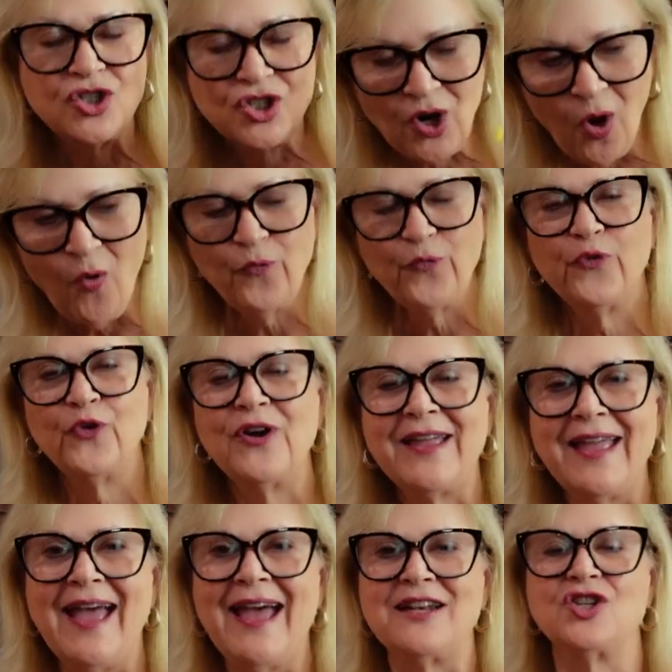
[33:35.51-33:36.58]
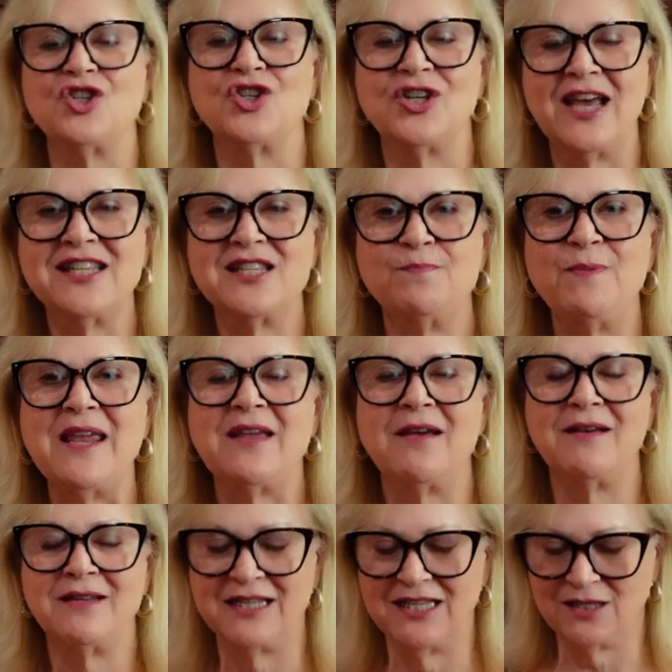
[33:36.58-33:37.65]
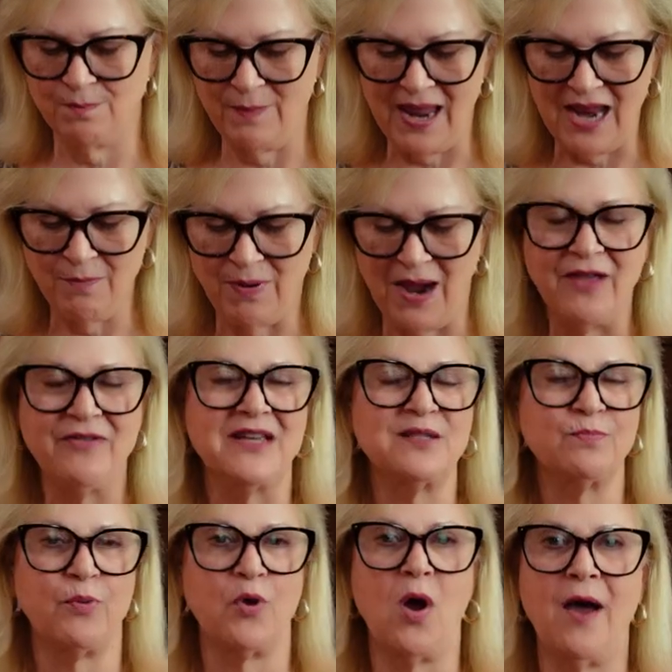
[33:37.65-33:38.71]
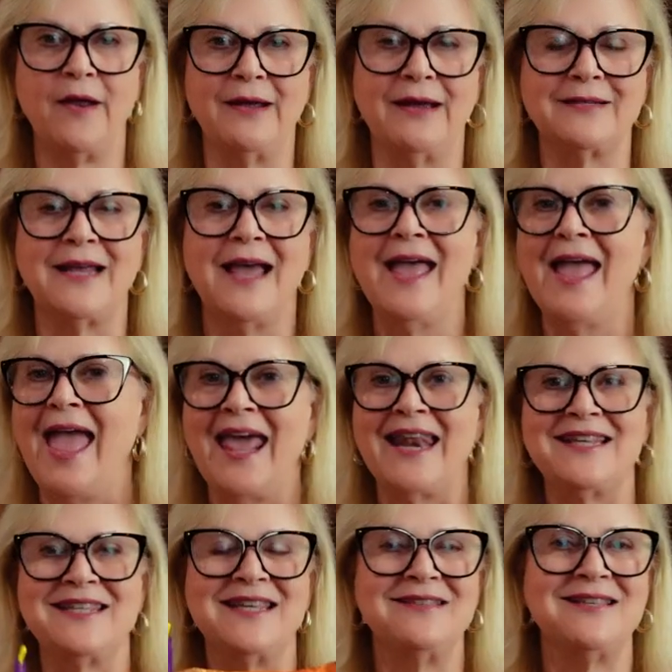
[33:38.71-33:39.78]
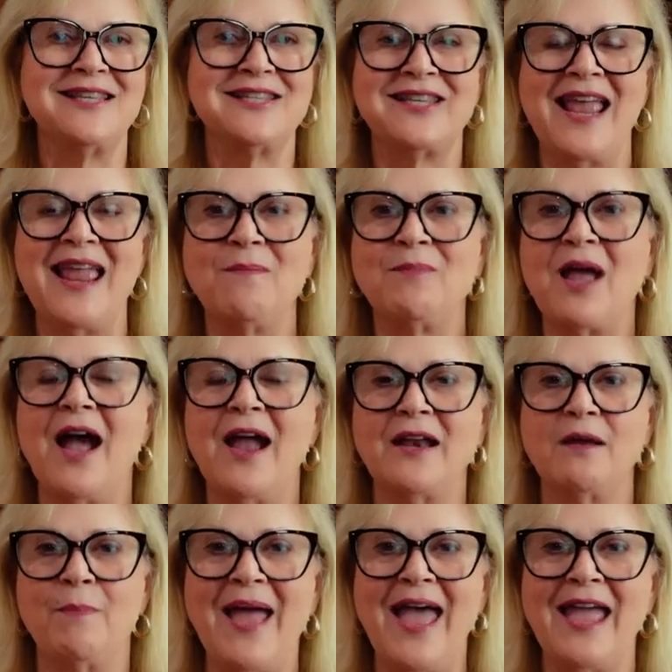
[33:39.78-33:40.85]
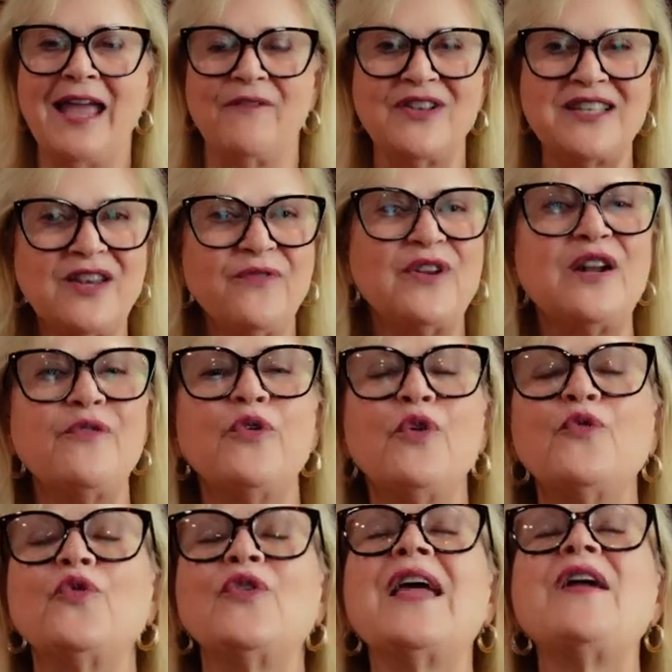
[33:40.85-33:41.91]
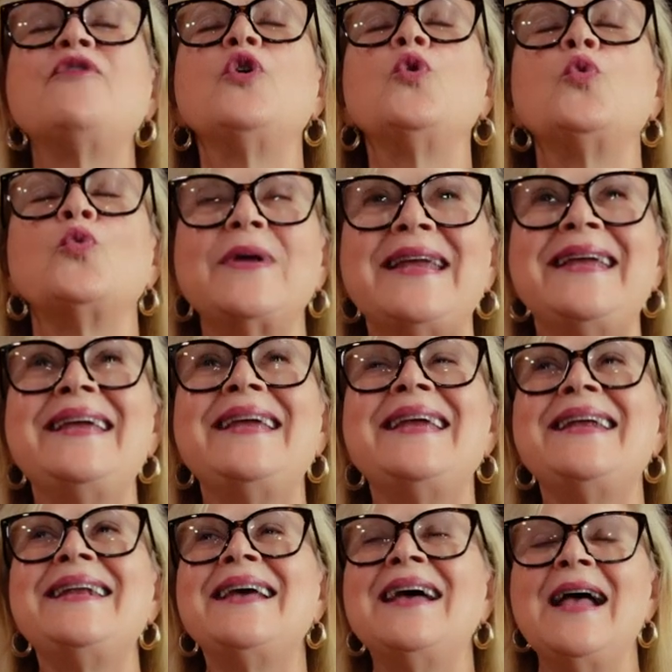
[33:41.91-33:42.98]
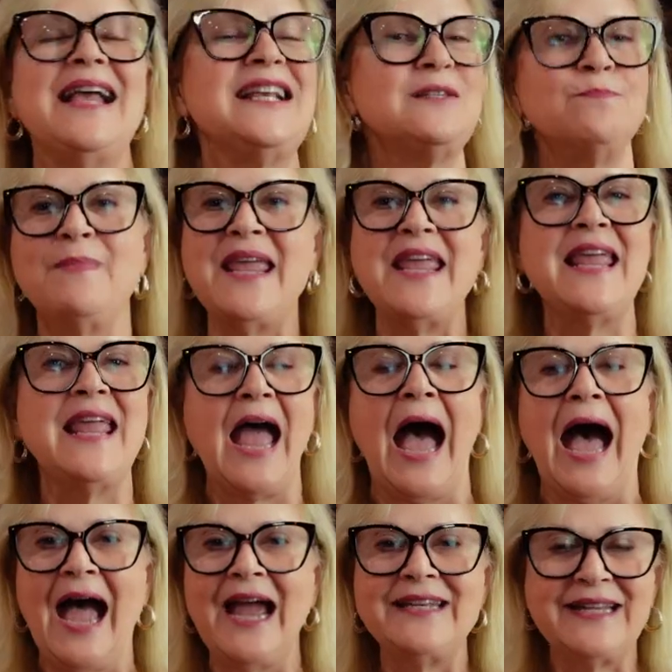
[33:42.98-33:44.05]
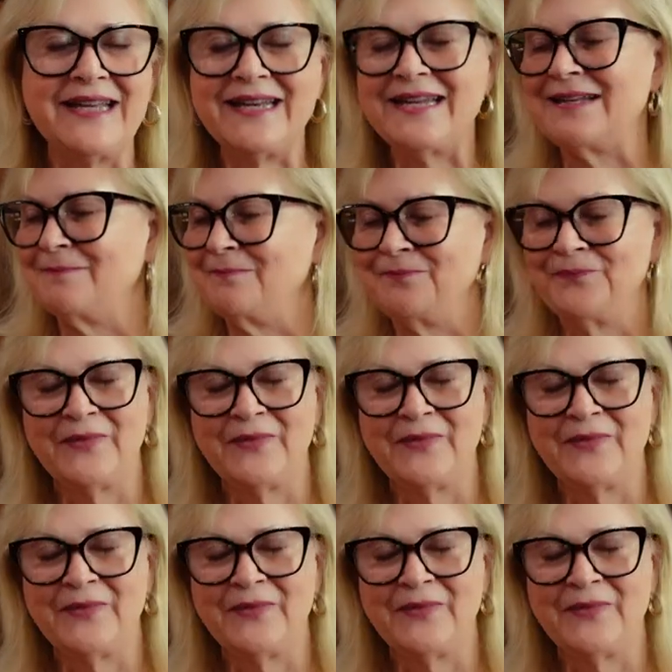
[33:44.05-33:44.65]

Don't forget, just because it's made by this product and it's in the same kind of bag, if it's a different flavor, read. It's me. I did it.